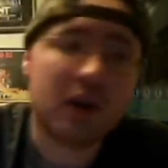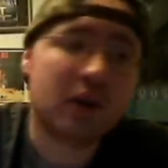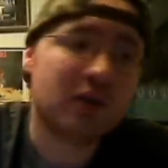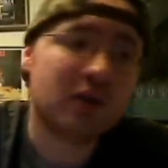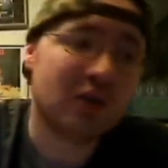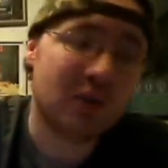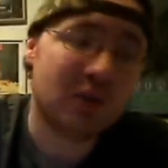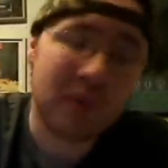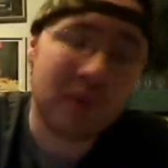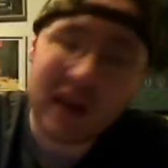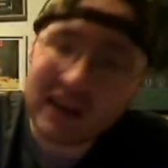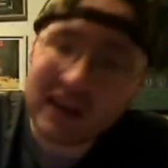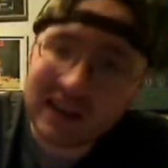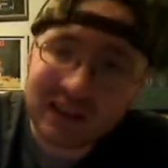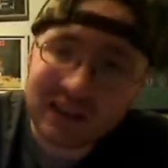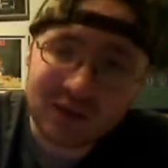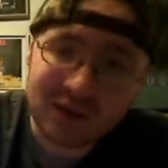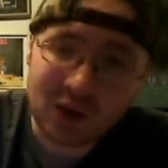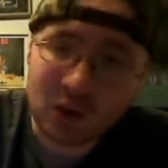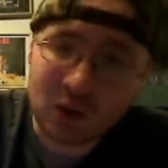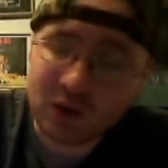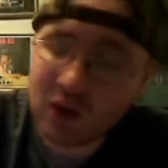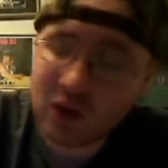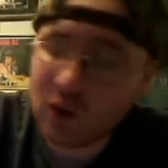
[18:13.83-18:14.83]
so the bad
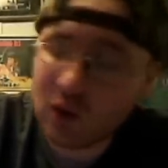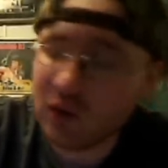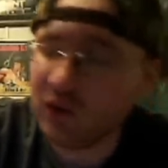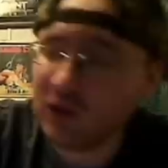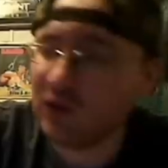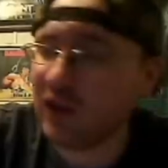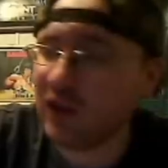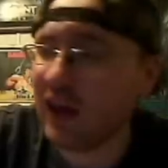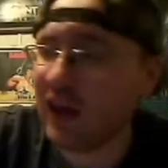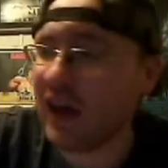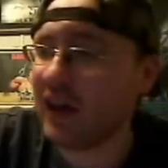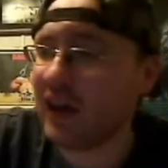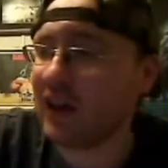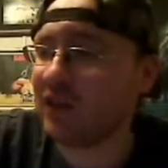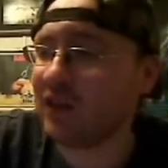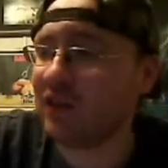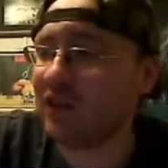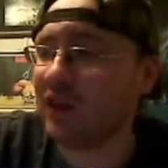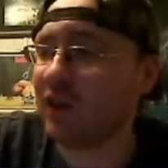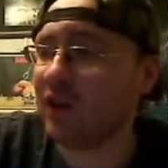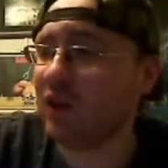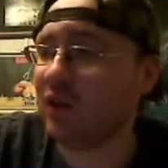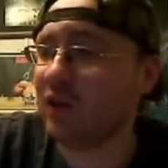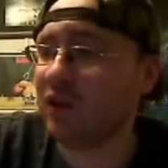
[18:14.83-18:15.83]
guys don't notice that
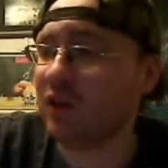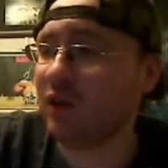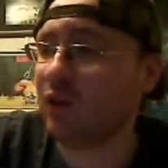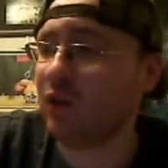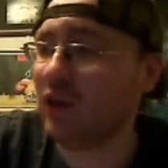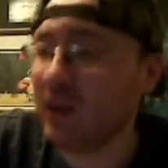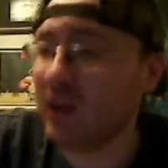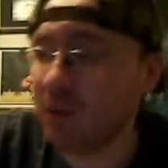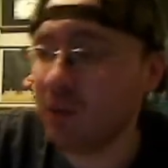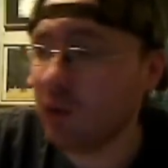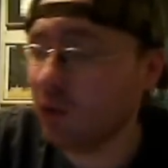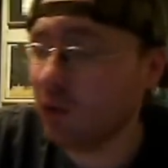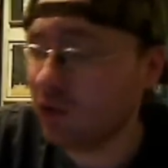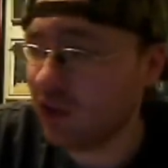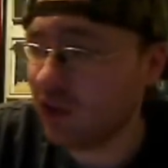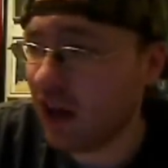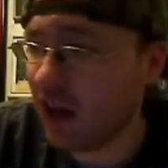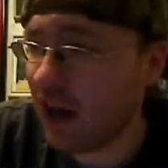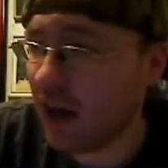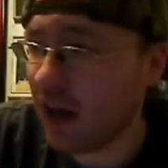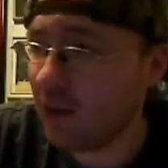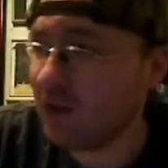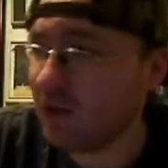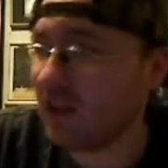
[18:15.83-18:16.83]
until their limo
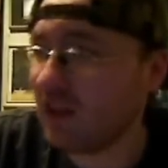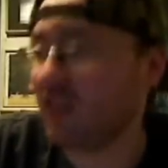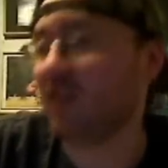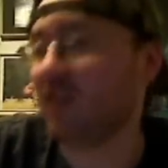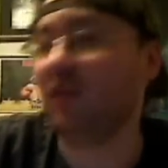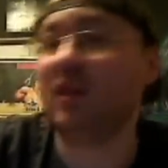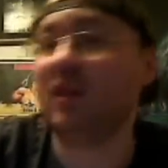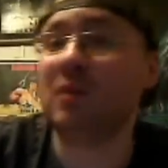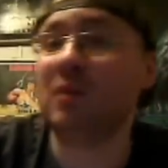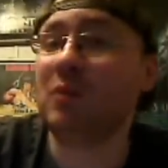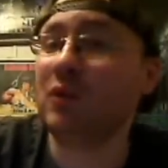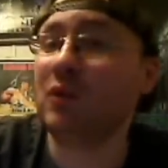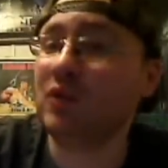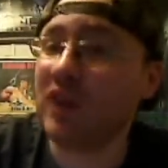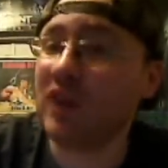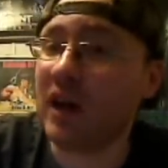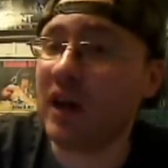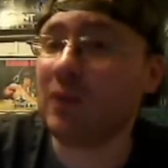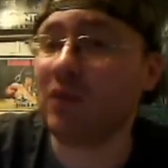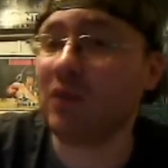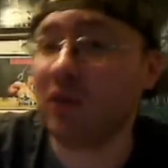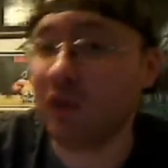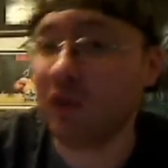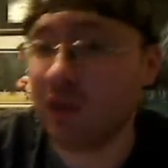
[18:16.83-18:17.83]
stops, and the limo
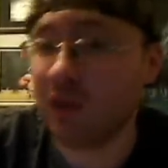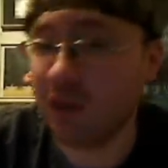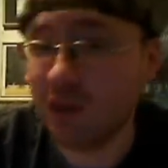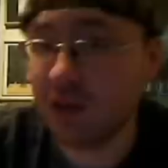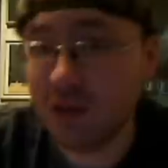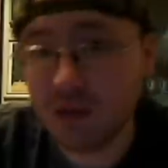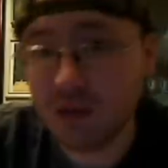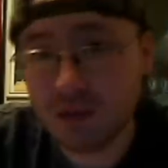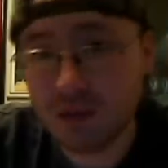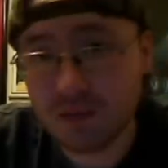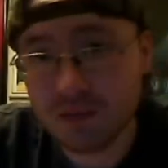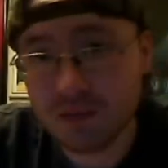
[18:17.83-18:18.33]
stops on a